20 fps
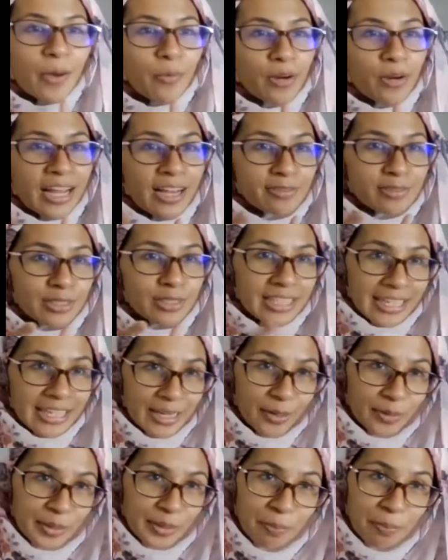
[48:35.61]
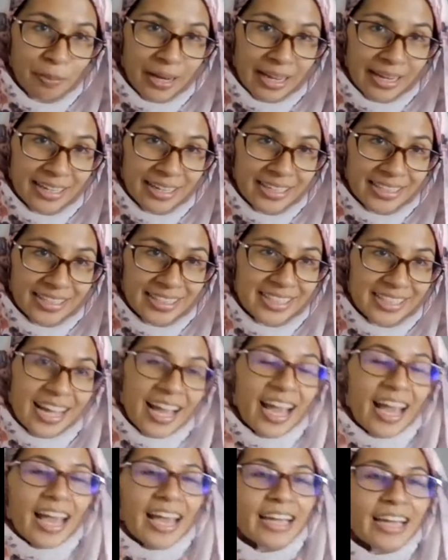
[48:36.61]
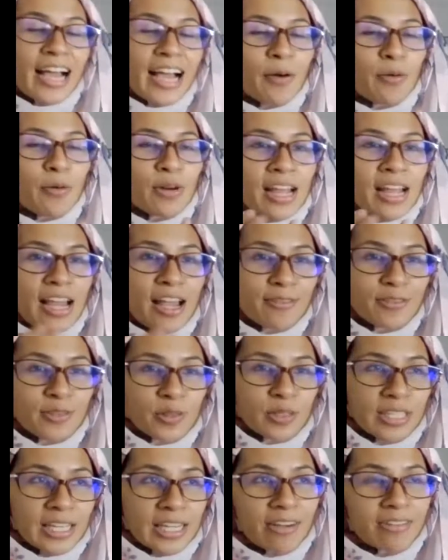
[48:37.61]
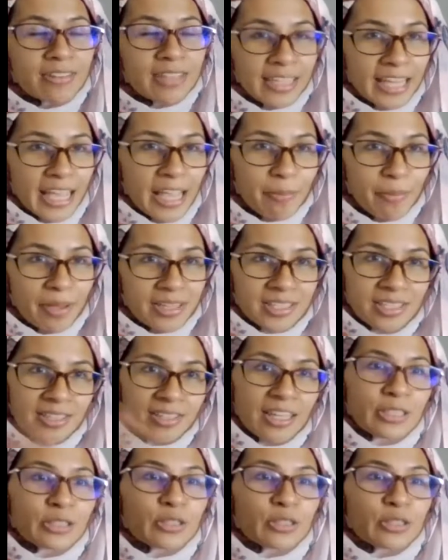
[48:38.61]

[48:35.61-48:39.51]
I would have to take out the blender and I would have to take out the cake mixer.